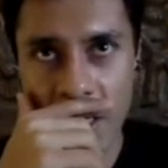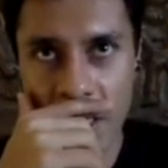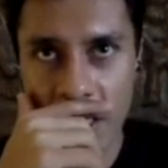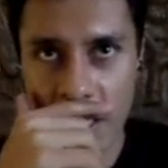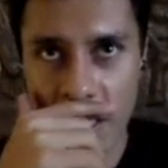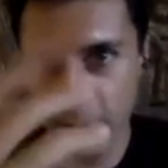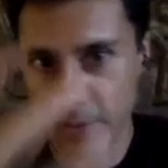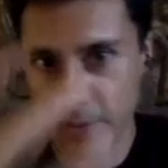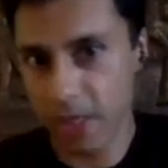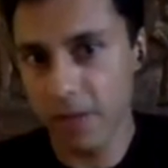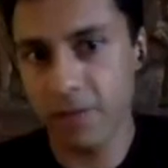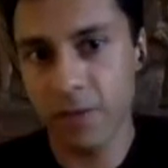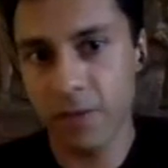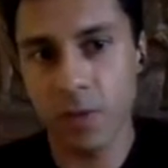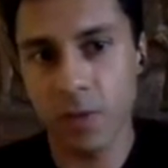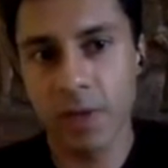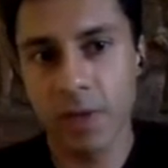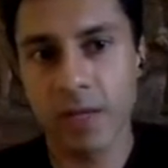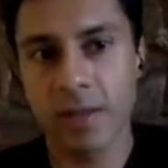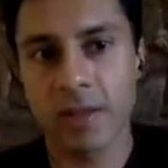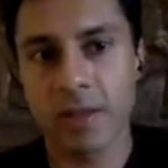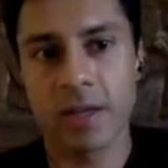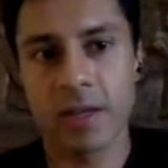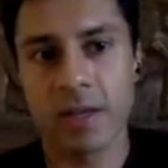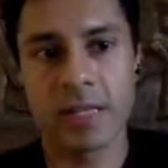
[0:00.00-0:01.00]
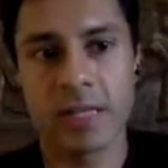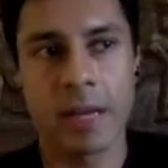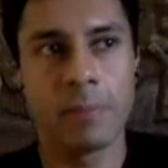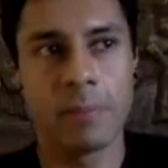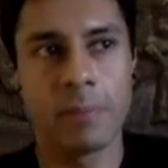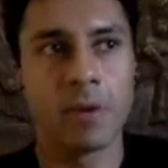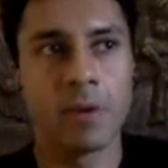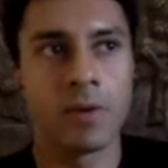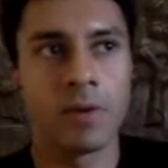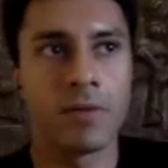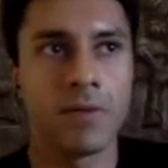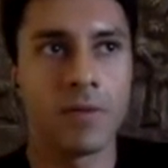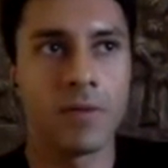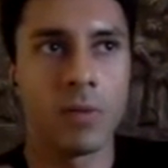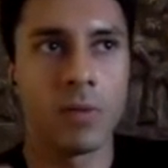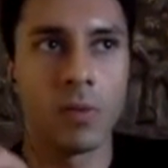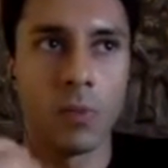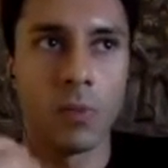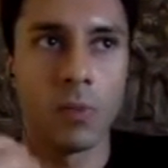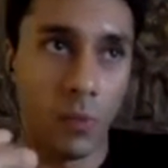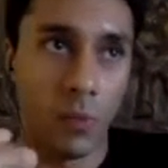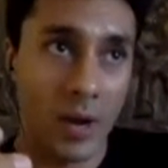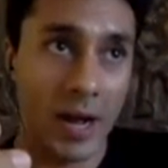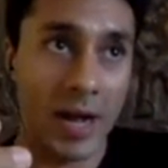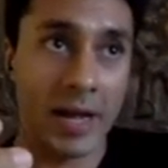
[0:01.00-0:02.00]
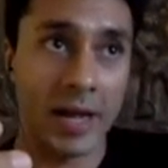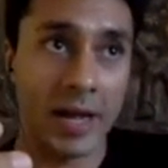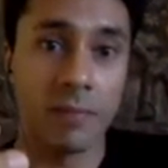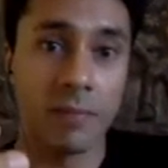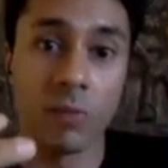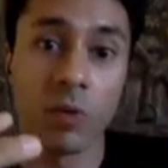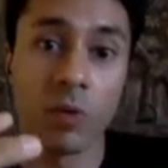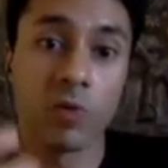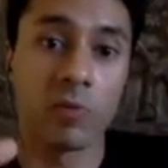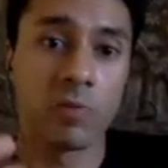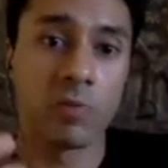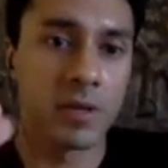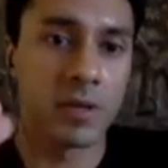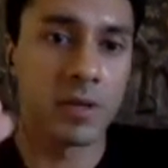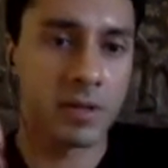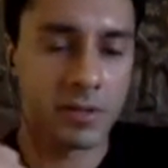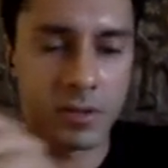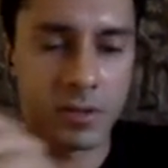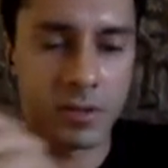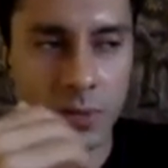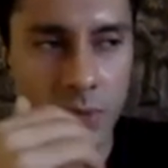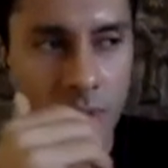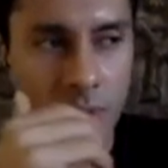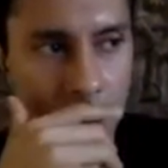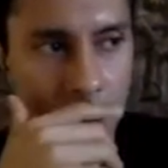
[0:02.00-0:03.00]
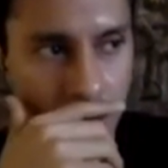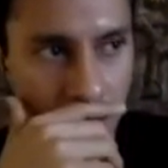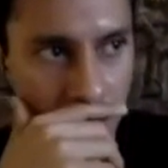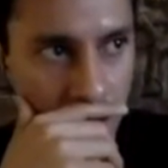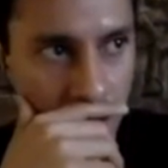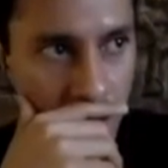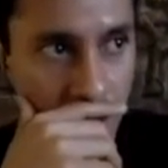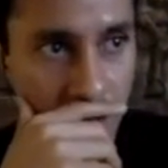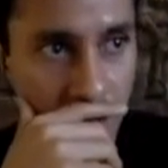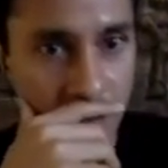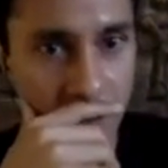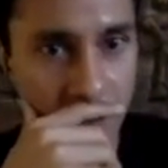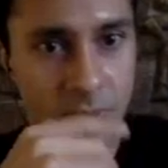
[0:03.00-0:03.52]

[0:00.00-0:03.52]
let me give you another example of why movement is so important.